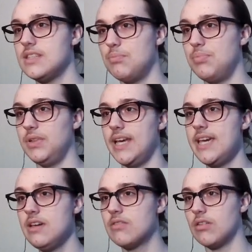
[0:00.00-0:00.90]
the
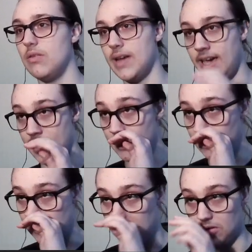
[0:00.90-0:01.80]
Plague Crone.
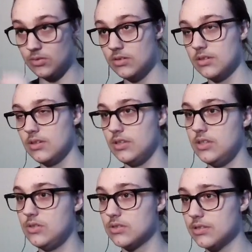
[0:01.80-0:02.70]
Hello. You're